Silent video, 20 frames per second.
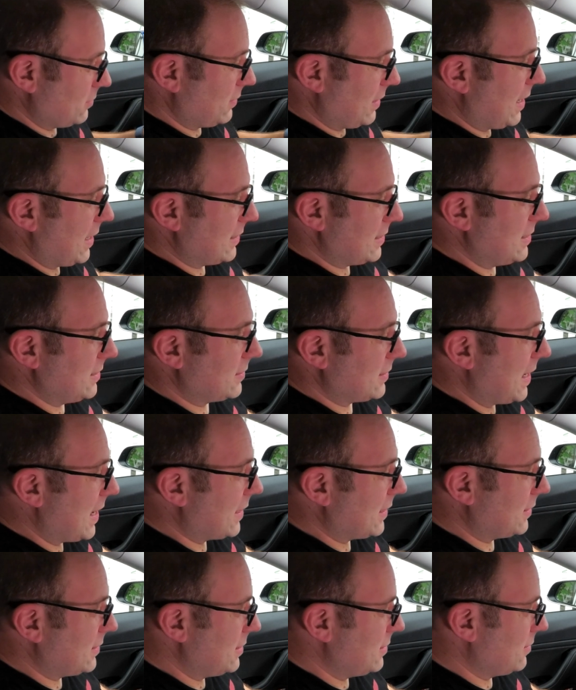that he's
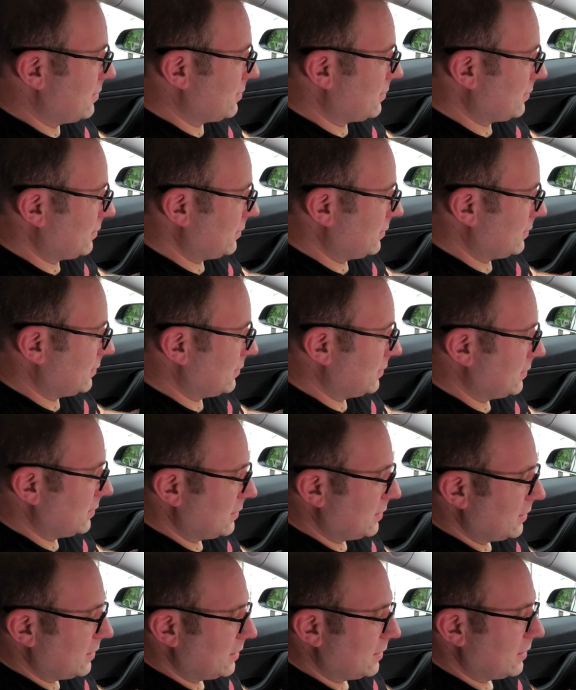added here
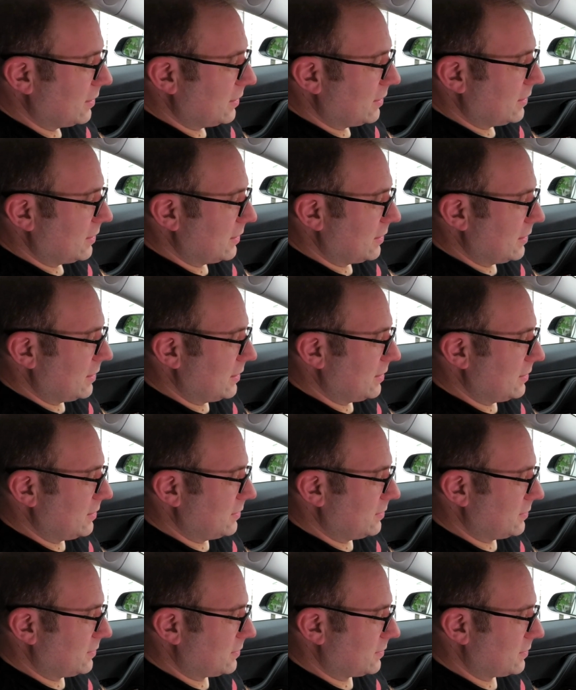
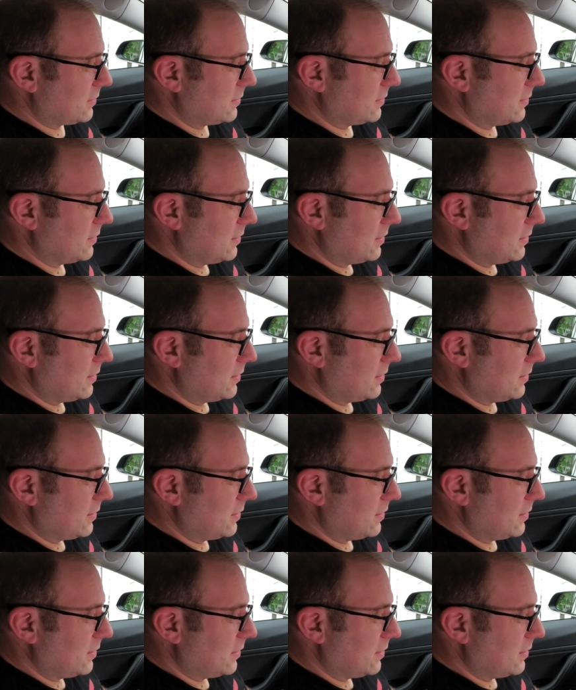is